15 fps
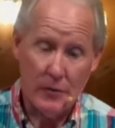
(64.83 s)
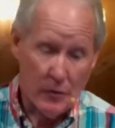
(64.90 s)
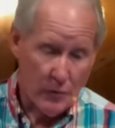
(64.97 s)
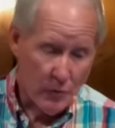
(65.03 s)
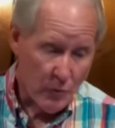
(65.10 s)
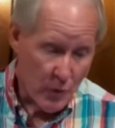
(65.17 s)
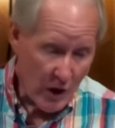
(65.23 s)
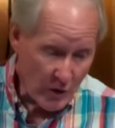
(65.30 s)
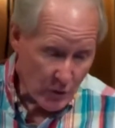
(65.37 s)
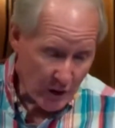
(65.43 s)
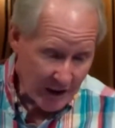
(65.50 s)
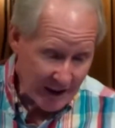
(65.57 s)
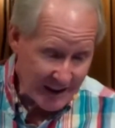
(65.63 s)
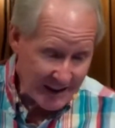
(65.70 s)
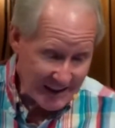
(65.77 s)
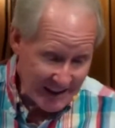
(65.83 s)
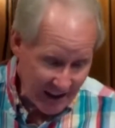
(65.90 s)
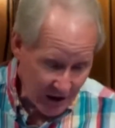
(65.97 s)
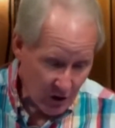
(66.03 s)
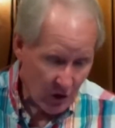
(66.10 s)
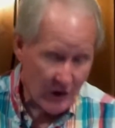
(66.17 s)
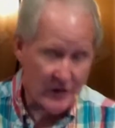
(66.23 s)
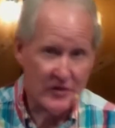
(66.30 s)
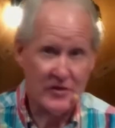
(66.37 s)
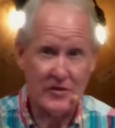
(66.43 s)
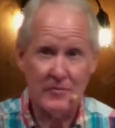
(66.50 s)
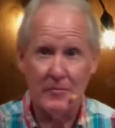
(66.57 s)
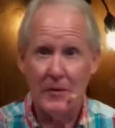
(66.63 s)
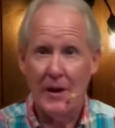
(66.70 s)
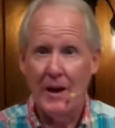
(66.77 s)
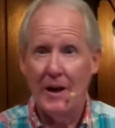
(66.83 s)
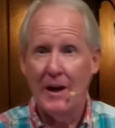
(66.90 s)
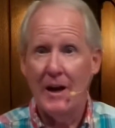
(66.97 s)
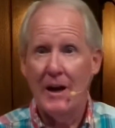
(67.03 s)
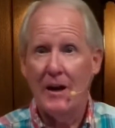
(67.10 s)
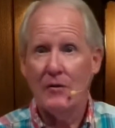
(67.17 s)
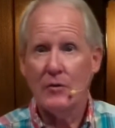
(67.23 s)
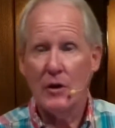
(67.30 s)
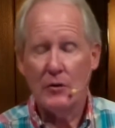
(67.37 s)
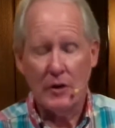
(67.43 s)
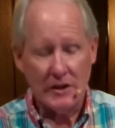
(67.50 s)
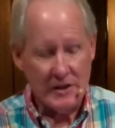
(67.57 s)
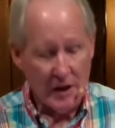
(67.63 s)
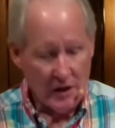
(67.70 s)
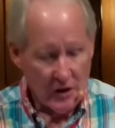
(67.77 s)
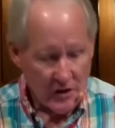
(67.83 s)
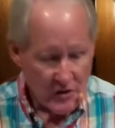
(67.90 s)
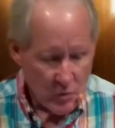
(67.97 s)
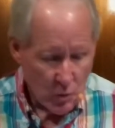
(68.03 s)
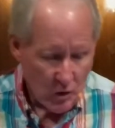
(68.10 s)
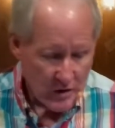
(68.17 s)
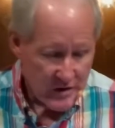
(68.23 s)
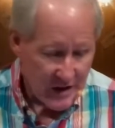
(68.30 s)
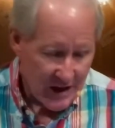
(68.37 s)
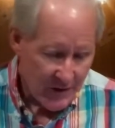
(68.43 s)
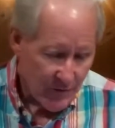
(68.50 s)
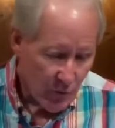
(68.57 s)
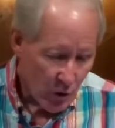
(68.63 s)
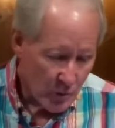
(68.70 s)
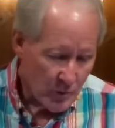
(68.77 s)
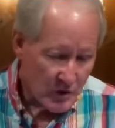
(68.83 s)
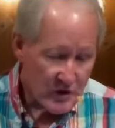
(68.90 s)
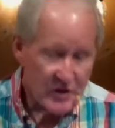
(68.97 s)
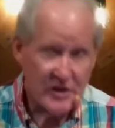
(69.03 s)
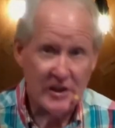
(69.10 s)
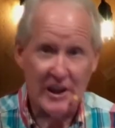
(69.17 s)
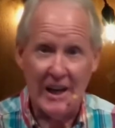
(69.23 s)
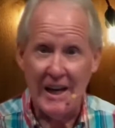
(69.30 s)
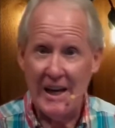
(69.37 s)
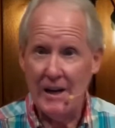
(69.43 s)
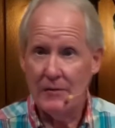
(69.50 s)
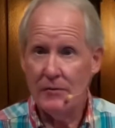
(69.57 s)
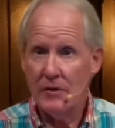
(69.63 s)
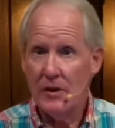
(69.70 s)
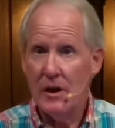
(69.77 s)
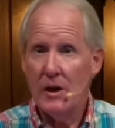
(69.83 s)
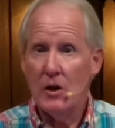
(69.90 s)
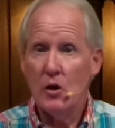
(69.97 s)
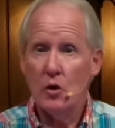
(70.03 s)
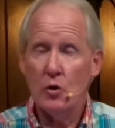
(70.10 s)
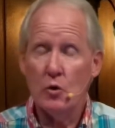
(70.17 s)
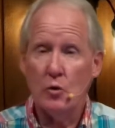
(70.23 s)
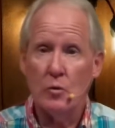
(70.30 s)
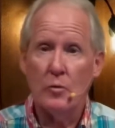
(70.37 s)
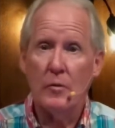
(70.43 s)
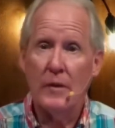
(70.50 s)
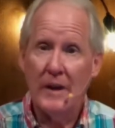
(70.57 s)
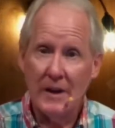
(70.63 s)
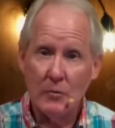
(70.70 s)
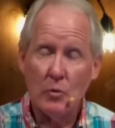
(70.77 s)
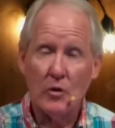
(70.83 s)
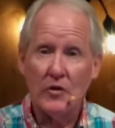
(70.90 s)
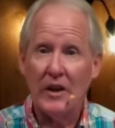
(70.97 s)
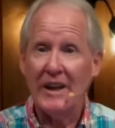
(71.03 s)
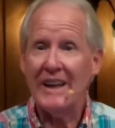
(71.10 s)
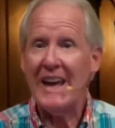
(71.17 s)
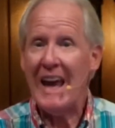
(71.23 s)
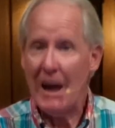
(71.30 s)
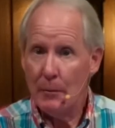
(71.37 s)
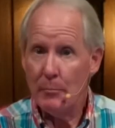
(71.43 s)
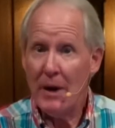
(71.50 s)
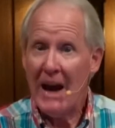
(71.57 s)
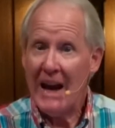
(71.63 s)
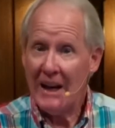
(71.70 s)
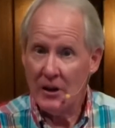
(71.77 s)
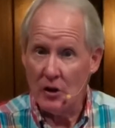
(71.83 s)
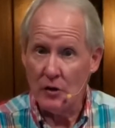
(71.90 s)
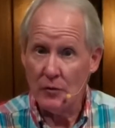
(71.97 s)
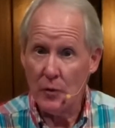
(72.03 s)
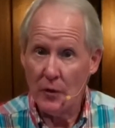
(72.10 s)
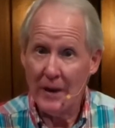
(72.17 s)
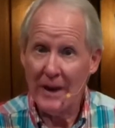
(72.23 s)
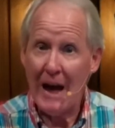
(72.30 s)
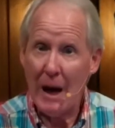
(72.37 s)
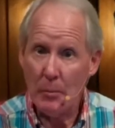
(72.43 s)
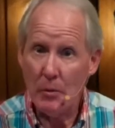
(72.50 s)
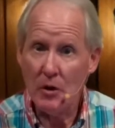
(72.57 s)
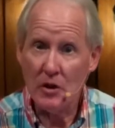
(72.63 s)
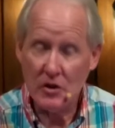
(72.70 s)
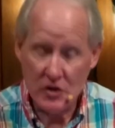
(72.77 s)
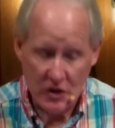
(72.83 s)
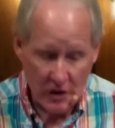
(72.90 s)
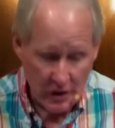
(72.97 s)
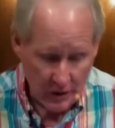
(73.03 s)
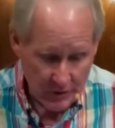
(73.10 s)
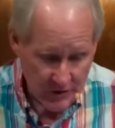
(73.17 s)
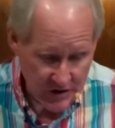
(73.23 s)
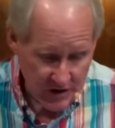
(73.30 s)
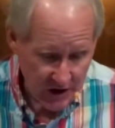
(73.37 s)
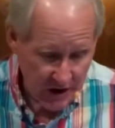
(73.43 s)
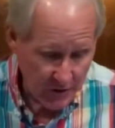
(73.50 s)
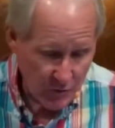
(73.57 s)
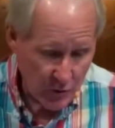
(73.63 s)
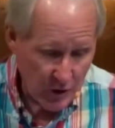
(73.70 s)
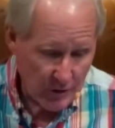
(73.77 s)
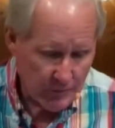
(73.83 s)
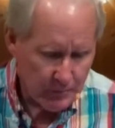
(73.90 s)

Frederick Douglass. Frederick Douglass was a former slave who then was a campaigner for the abolition of slavery.